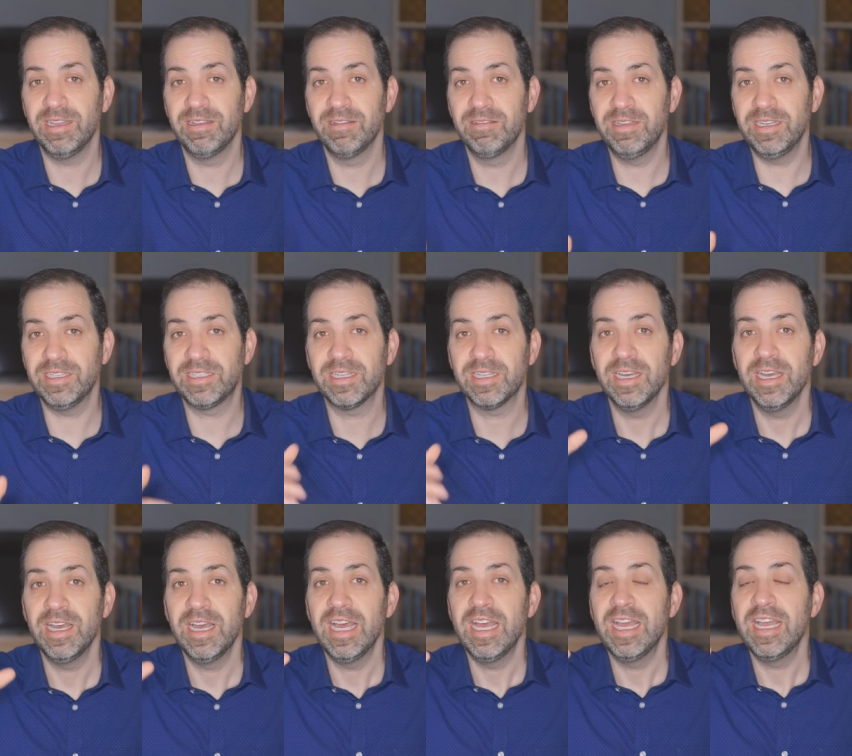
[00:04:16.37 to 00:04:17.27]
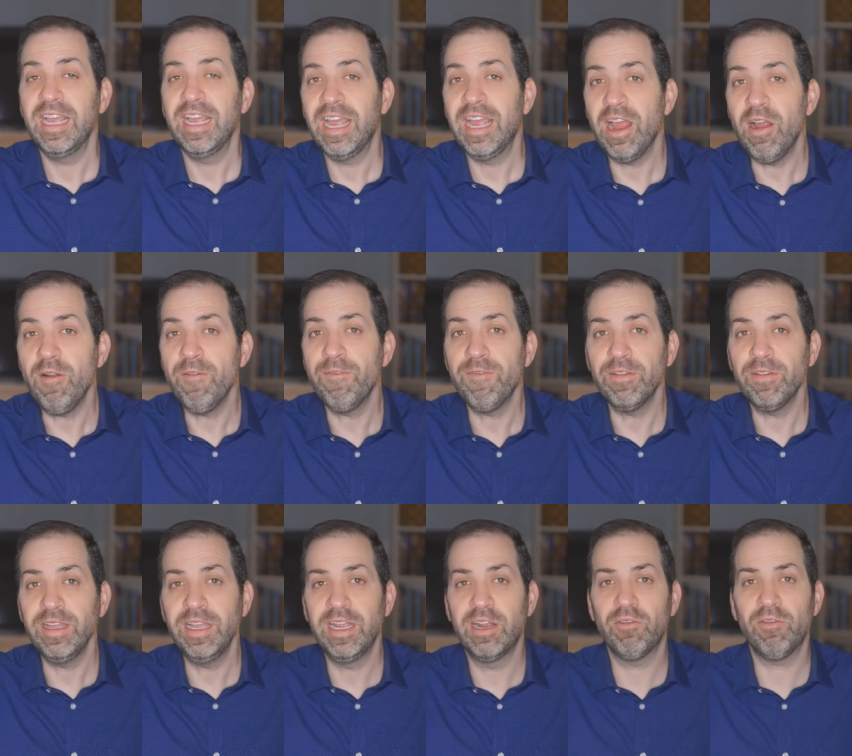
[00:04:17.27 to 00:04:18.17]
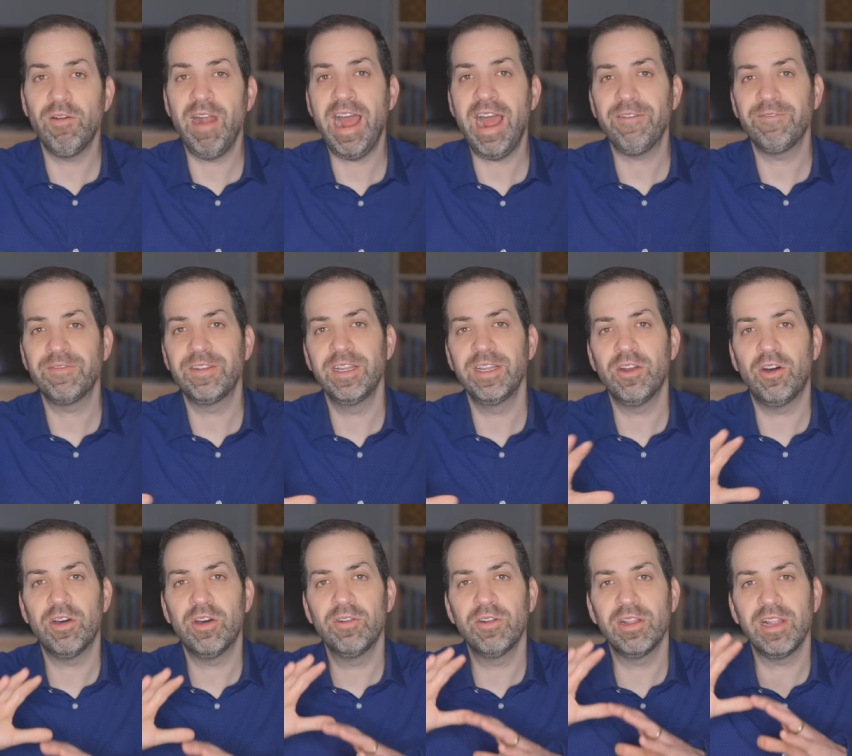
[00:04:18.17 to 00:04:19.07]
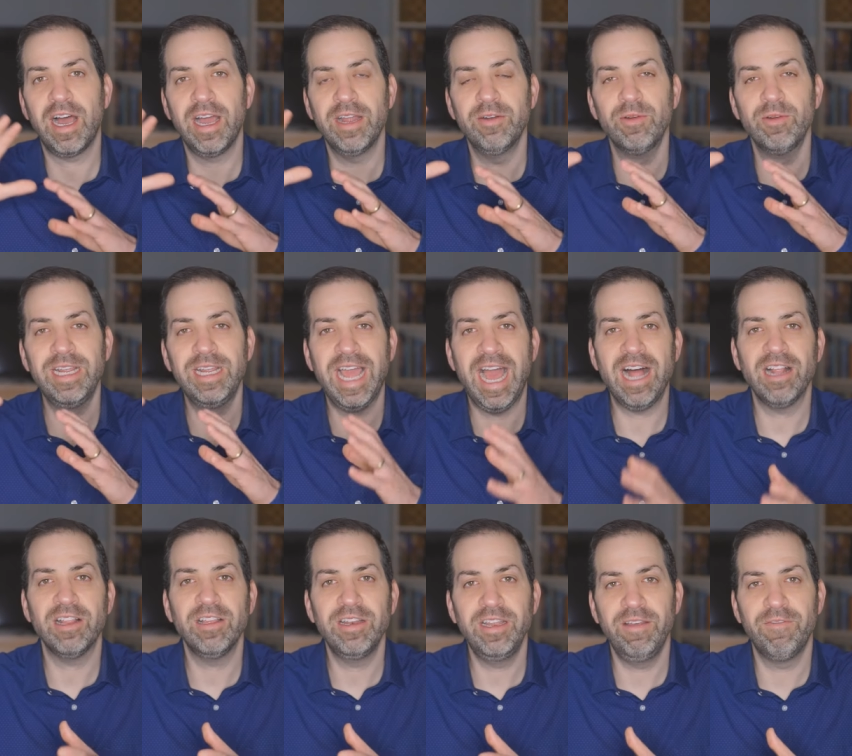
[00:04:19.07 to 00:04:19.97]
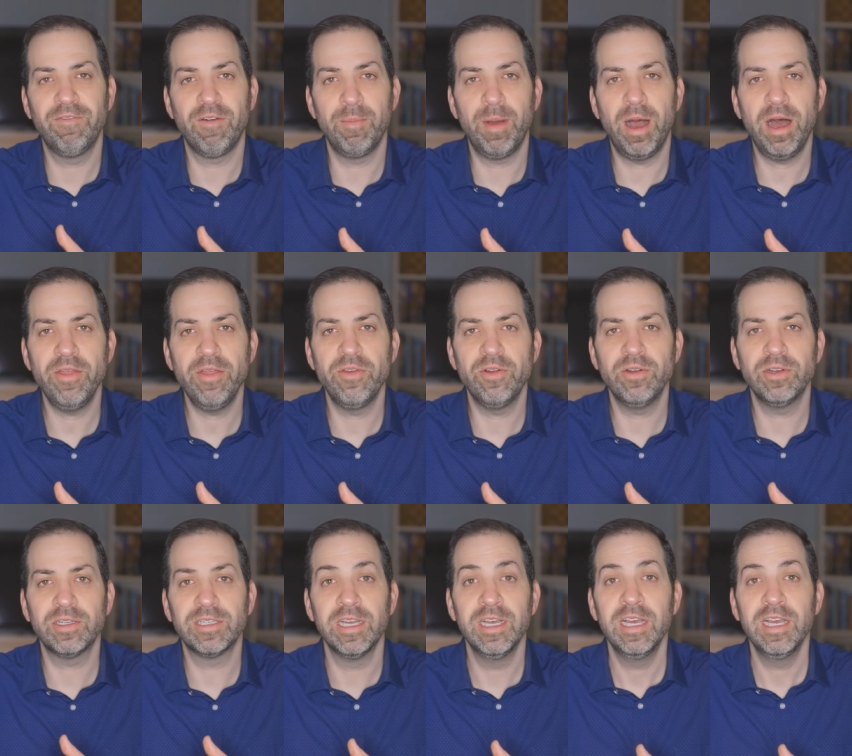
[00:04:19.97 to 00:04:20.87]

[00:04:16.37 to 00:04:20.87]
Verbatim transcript: This carefully crafted online reality from others